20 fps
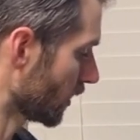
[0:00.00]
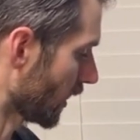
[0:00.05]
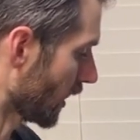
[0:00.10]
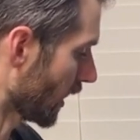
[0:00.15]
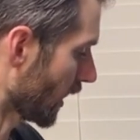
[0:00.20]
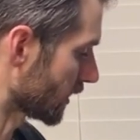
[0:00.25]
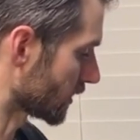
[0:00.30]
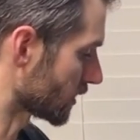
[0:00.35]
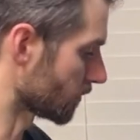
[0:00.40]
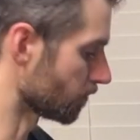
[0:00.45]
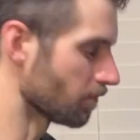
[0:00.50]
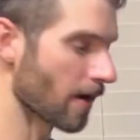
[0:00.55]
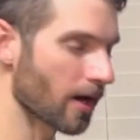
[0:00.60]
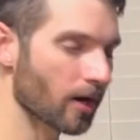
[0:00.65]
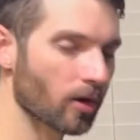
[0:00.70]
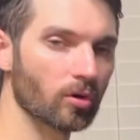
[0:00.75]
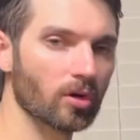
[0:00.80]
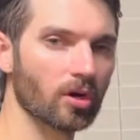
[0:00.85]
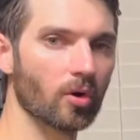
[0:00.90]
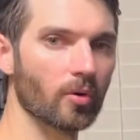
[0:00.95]
It's
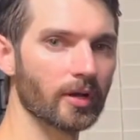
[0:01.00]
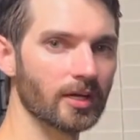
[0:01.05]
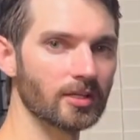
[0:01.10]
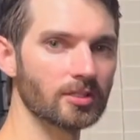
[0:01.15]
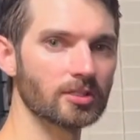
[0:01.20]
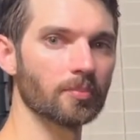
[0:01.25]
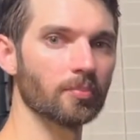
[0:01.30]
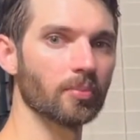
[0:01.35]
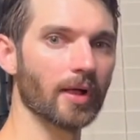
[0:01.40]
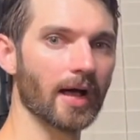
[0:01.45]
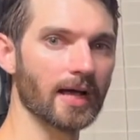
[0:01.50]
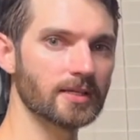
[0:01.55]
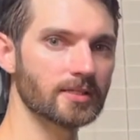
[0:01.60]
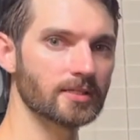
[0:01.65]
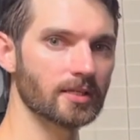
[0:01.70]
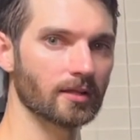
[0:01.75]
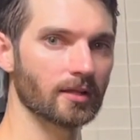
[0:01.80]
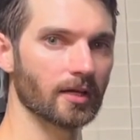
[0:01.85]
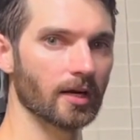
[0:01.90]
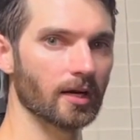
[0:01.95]
metal going into
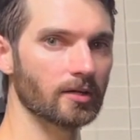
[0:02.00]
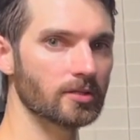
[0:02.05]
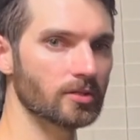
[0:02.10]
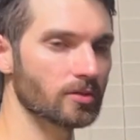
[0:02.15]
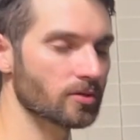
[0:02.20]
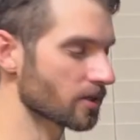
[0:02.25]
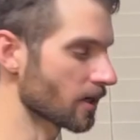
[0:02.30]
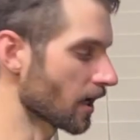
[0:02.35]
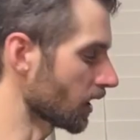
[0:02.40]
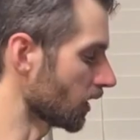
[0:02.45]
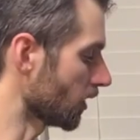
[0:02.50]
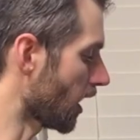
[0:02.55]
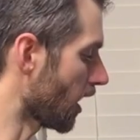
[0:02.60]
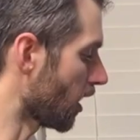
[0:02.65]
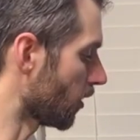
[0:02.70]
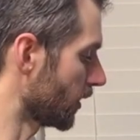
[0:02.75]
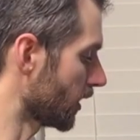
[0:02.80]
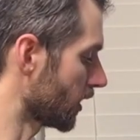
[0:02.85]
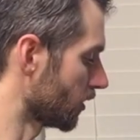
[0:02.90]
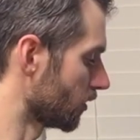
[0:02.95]
plastic there, so there's not a
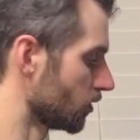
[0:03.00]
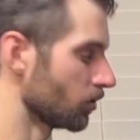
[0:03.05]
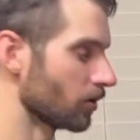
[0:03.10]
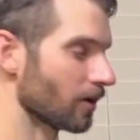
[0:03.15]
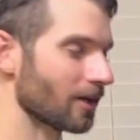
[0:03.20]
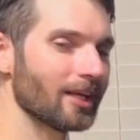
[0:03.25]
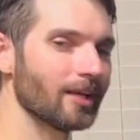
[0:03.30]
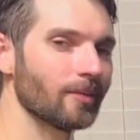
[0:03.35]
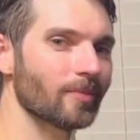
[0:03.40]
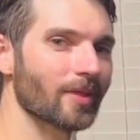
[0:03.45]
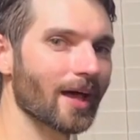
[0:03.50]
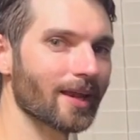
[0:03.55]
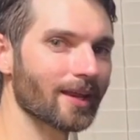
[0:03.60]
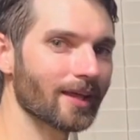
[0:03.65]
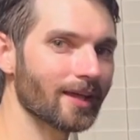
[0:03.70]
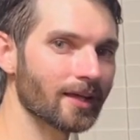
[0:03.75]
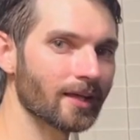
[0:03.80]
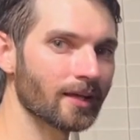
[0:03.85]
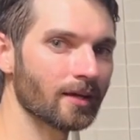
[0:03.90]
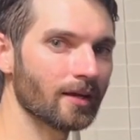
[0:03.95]
lot we can do to keep that
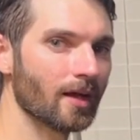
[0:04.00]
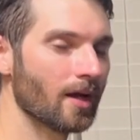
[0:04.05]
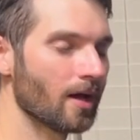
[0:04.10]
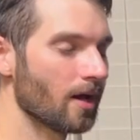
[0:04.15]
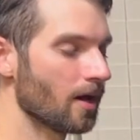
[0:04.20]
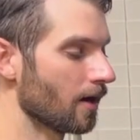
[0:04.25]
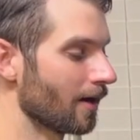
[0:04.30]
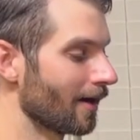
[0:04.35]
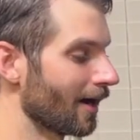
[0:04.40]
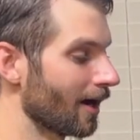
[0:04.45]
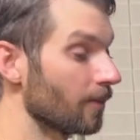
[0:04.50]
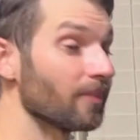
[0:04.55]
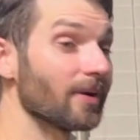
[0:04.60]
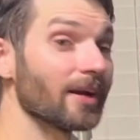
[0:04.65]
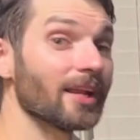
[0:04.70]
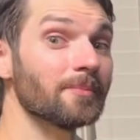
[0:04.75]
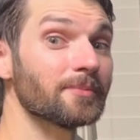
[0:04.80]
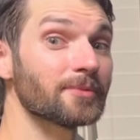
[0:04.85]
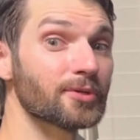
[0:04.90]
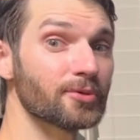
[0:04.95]
in.
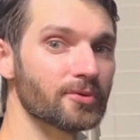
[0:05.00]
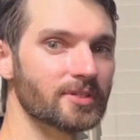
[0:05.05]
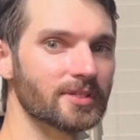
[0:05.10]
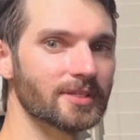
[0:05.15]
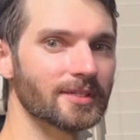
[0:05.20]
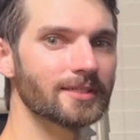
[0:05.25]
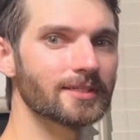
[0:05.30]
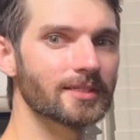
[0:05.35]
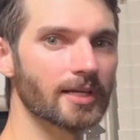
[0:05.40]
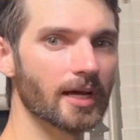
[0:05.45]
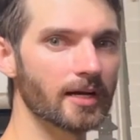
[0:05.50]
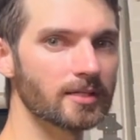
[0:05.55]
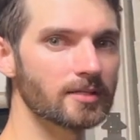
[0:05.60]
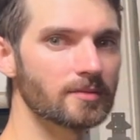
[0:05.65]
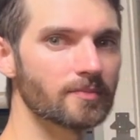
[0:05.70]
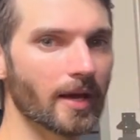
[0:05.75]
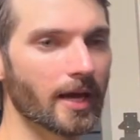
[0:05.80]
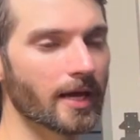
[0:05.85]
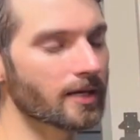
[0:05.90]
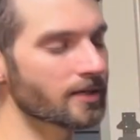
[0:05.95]
But M2C
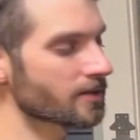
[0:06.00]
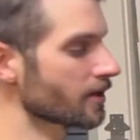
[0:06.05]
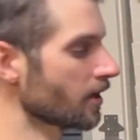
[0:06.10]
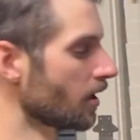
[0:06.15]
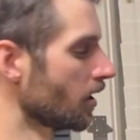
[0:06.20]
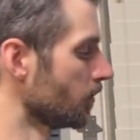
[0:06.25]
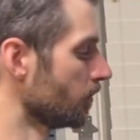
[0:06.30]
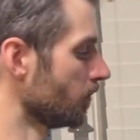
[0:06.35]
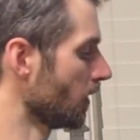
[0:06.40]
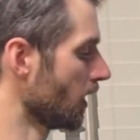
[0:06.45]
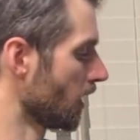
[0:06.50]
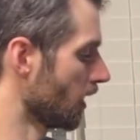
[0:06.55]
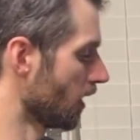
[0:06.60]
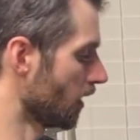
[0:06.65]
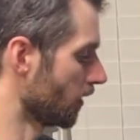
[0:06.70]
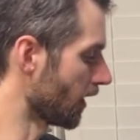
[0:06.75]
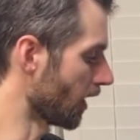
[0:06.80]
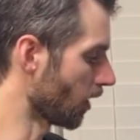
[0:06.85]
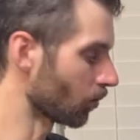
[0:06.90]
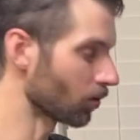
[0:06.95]
does make some
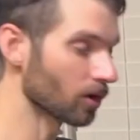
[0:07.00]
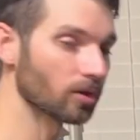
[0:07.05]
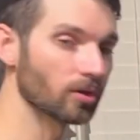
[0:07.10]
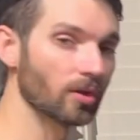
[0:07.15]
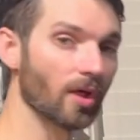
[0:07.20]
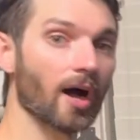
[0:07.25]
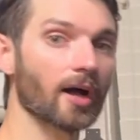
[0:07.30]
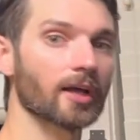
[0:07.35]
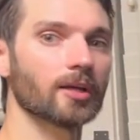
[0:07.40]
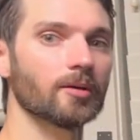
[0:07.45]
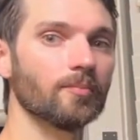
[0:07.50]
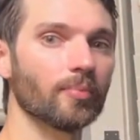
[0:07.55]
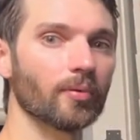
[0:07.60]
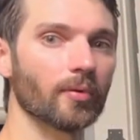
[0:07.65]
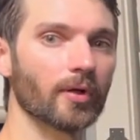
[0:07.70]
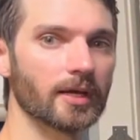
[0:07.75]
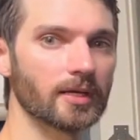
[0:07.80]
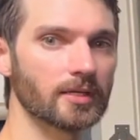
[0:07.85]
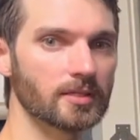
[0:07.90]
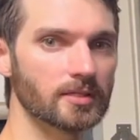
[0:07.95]
that will lock in
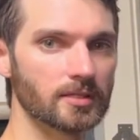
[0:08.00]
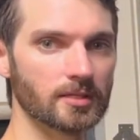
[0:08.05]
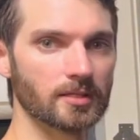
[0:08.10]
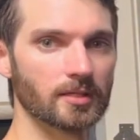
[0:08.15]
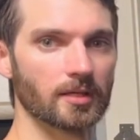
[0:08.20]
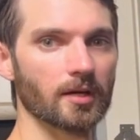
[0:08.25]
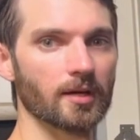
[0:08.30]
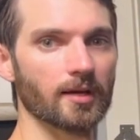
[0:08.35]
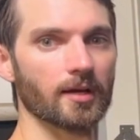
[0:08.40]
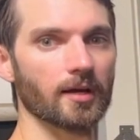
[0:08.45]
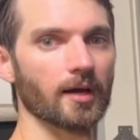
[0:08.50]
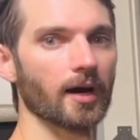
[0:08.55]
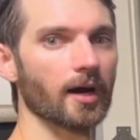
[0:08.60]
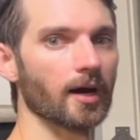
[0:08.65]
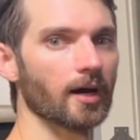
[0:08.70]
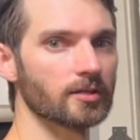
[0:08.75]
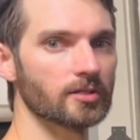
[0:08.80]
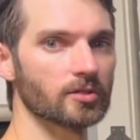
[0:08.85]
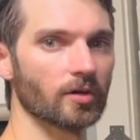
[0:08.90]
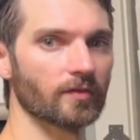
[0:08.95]
place.
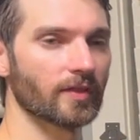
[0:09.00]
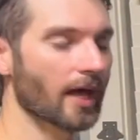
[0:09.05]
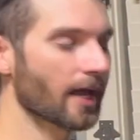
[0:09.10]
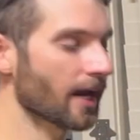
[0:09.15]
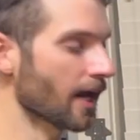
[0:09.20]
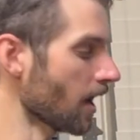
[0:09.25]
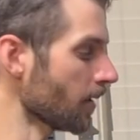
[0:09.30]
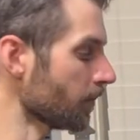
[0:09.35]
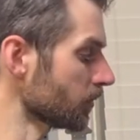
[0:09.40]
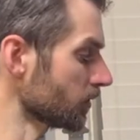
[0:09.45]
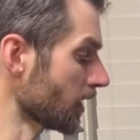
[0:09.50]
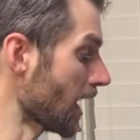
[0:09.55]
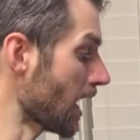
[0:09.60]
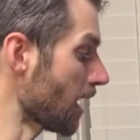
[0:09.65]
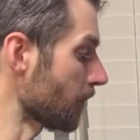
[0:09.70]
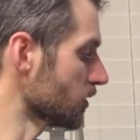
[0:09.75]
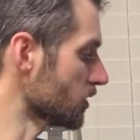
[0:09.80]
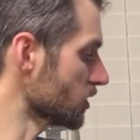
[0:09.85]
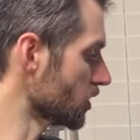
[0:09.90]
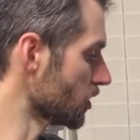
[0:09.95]
So if that
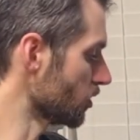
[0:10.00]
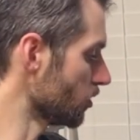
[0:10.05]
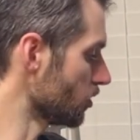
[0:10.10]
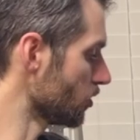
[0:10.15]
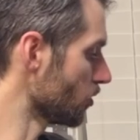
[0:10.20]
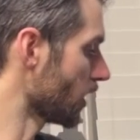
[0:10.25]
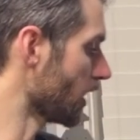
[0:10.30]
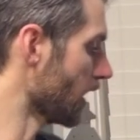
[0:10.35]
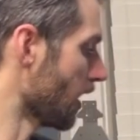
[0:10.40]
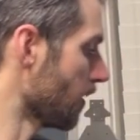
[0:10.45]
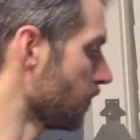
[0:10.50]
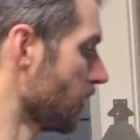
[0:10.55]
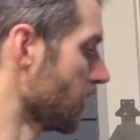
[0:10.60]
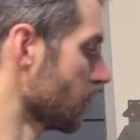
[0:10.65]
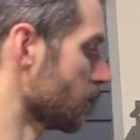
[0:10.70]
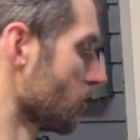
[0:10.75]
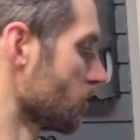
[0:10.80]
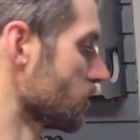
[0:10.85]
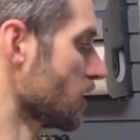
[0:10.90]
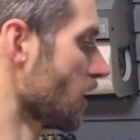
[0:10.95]
happens to you, you can
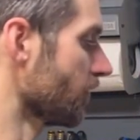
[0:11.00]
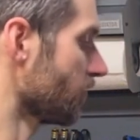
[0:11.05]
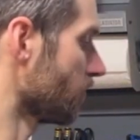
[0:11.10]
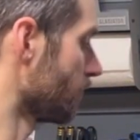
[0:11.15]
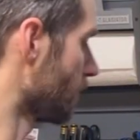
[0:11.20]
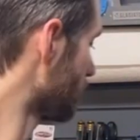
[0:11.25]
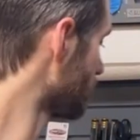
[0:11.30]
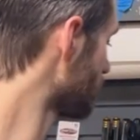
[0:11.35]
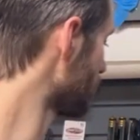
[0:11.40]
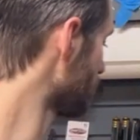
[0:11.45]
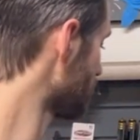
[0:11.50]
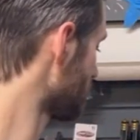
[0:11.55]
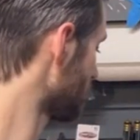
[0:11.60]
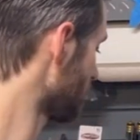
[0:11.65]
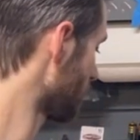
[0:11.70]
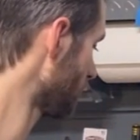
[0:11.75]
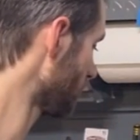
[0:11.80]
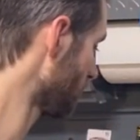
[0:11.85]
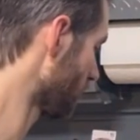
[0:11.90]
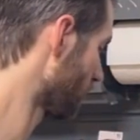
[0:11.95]
pick those up from
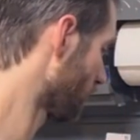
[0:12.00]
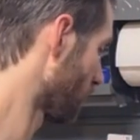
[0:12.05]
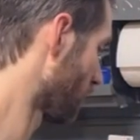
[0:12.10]
M2C.